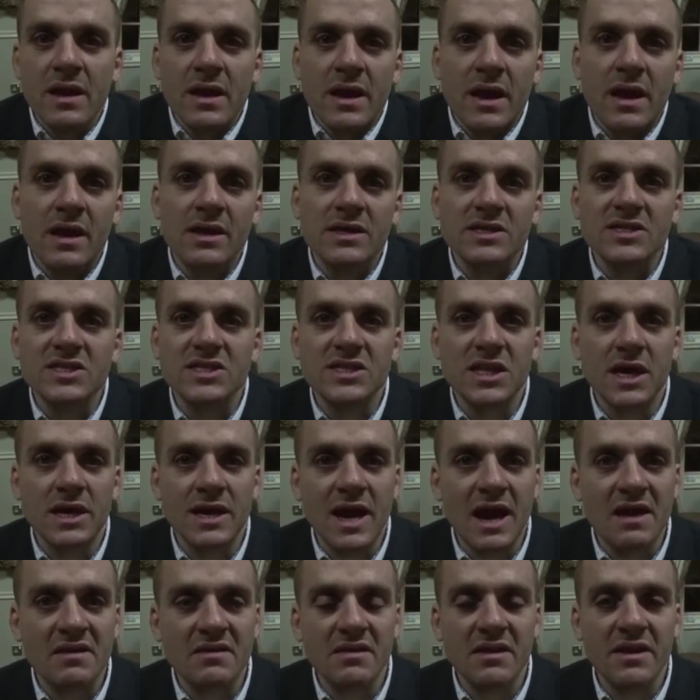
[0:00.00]
as an
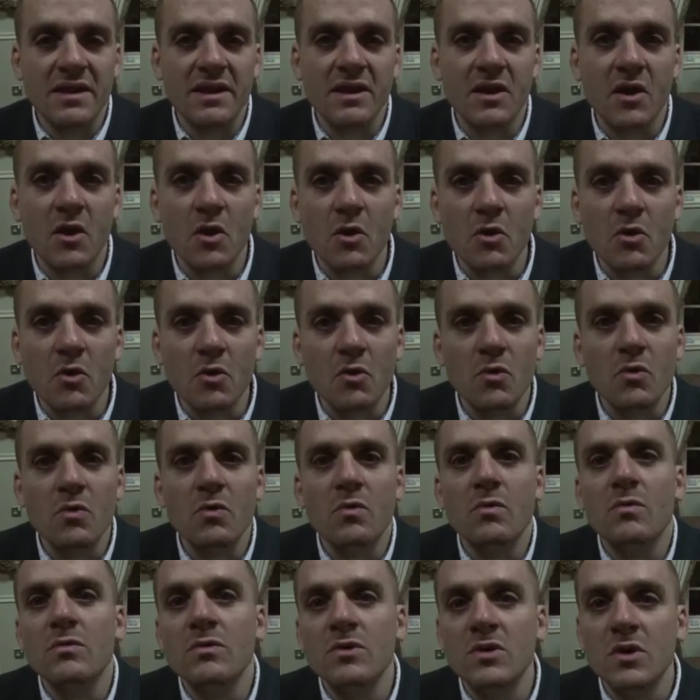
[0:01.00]
athlete
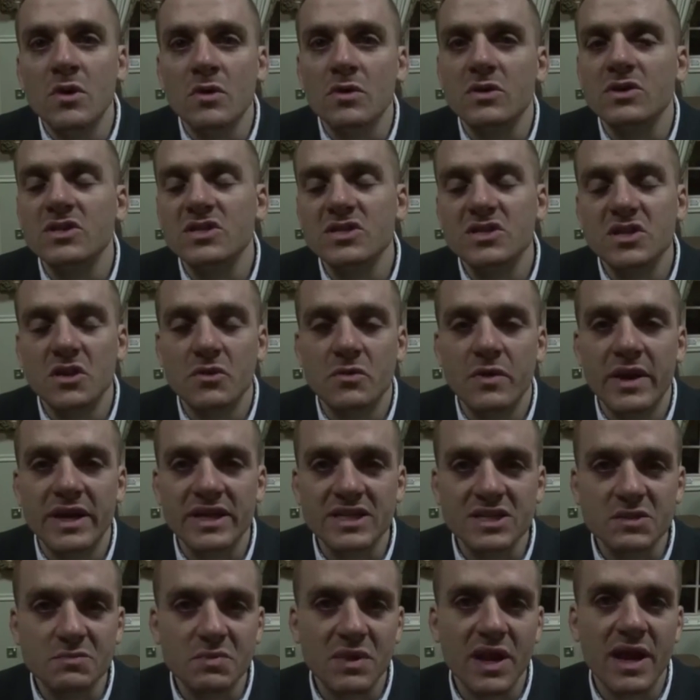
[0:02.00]
who looks to
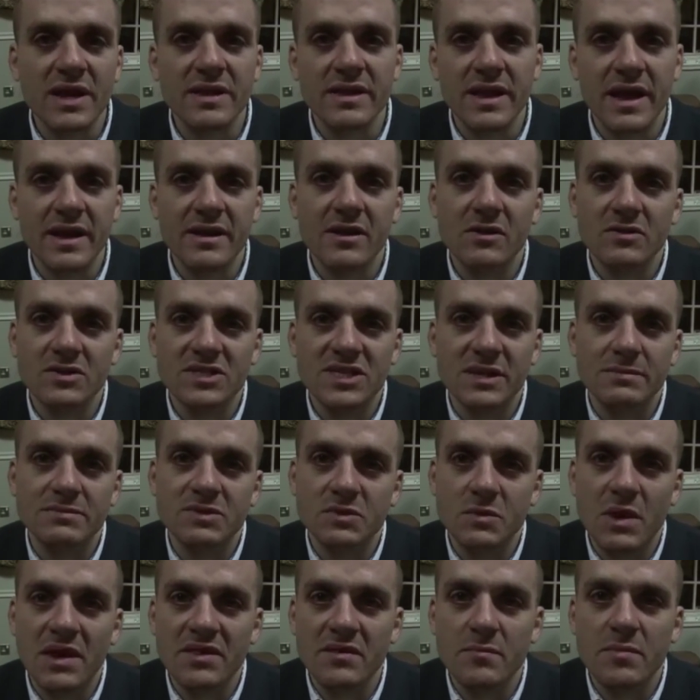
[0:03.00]
explain that concept
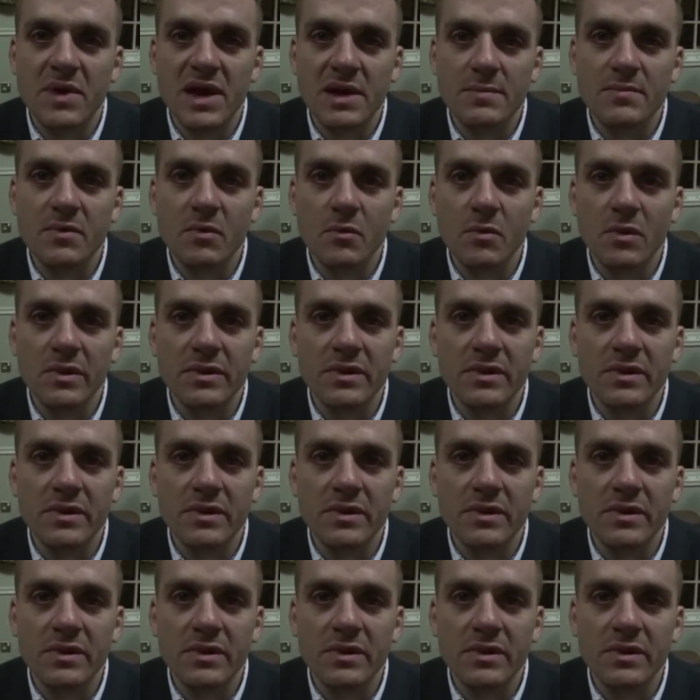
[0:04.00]
to other people,